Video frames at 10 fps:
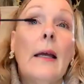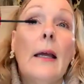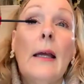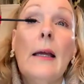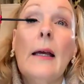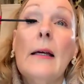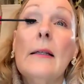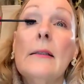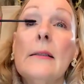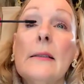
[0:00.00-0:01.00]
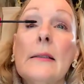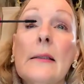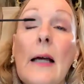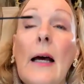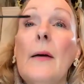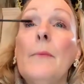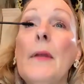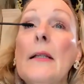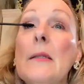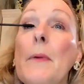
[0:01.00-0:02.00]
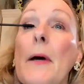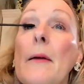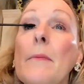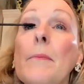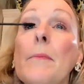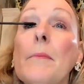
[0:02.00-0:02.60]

And that's by